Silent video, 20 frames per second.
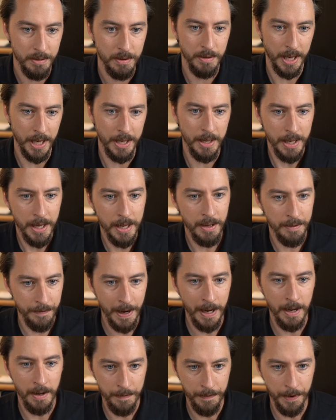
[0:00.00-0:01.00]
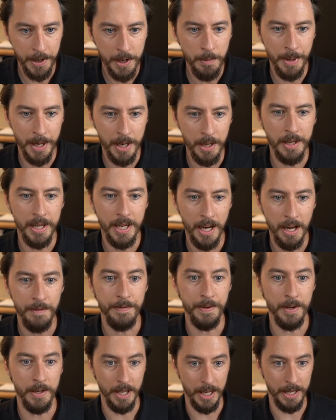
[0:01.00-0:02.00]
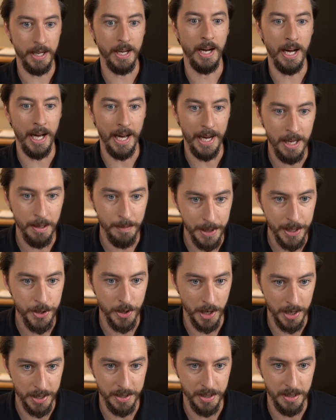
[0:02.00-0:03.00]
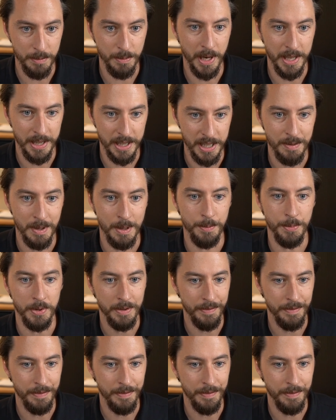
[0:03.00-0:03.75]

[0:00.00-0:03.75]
Like, fundamentally, I feel like I can be trusted by these people.